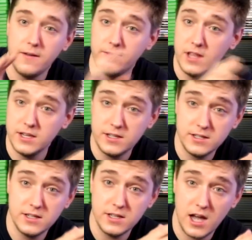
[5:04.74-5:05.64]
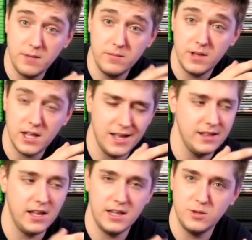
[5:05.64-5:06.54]
this is the time,
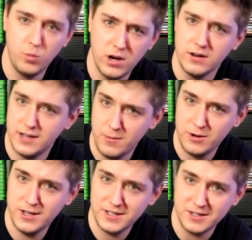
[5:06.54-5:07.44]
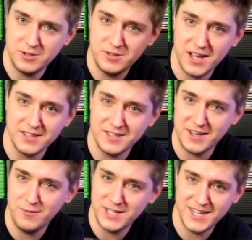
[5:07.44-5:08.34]
and like, it's weird, demo disc in
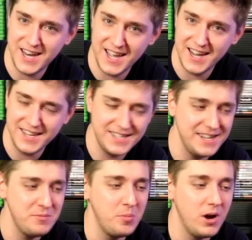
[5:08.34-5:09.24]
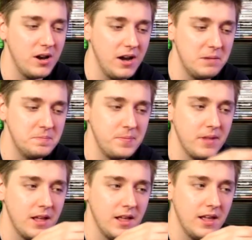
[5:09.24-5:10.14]
2017 and 18, but
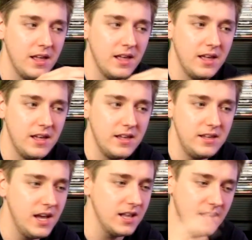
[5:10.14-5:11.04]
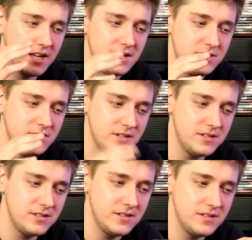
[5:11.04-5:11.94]
yeah, like, it's
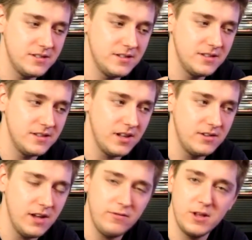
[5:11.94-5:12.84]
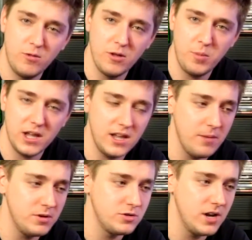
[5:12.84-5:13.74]
just, they're definitely worth picking
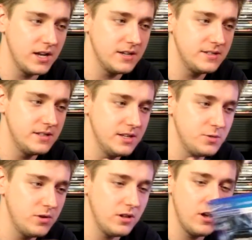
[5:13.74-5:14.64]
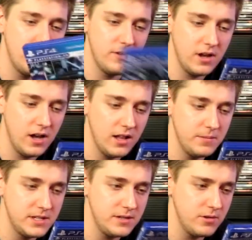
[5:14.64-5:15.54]
up and trying, because this one alone, let
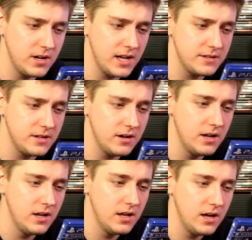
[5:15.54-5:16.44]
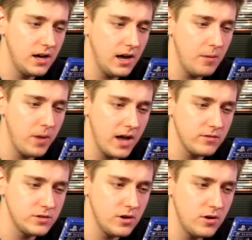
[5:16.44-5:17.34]
me see what it has here.
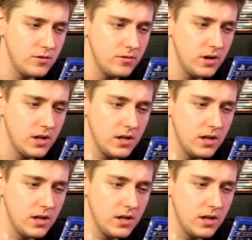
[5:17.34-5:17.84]
Battlezone,